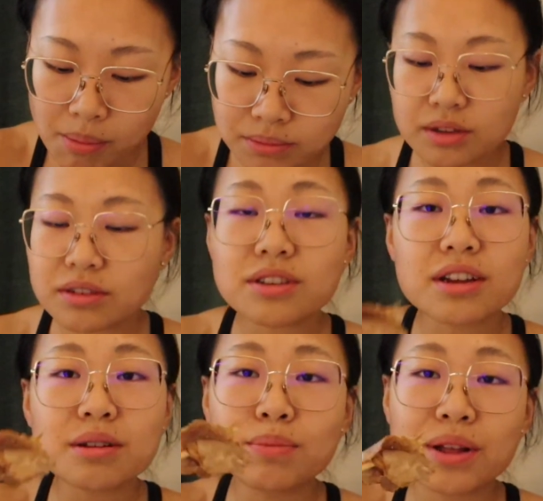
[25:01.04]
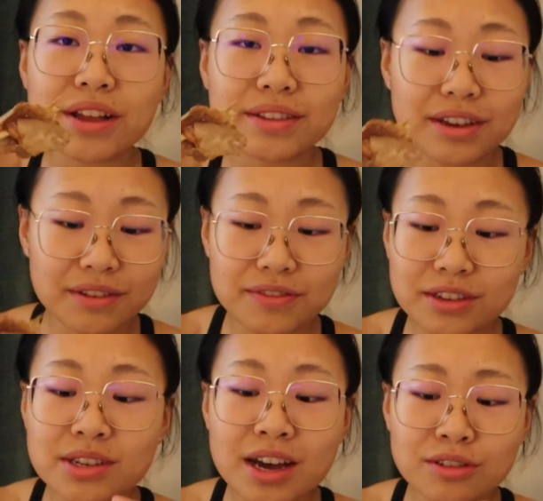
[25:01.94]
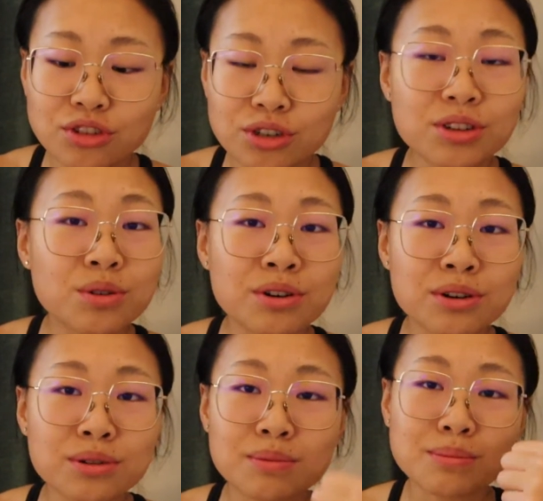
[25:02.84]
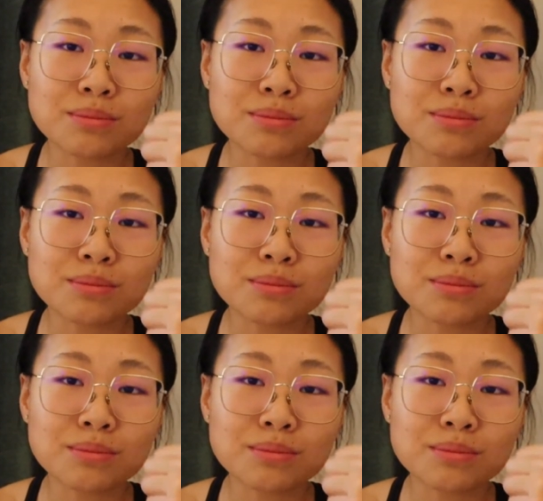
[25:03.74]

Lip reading: This is kind of bland. Like if this had chili oil,